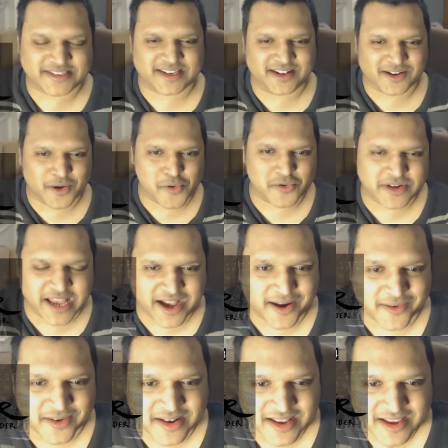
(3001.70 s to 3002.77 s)
it's gonna go
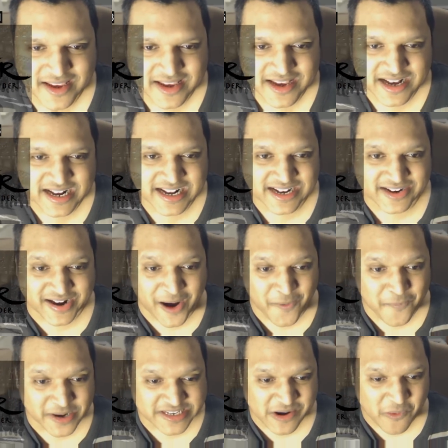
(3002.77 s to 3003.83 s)
down. Look how
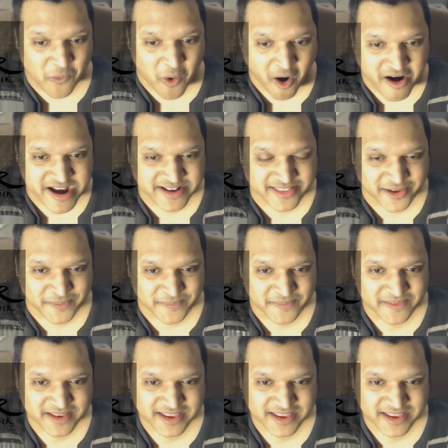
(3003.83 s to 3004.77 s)
much it worried them.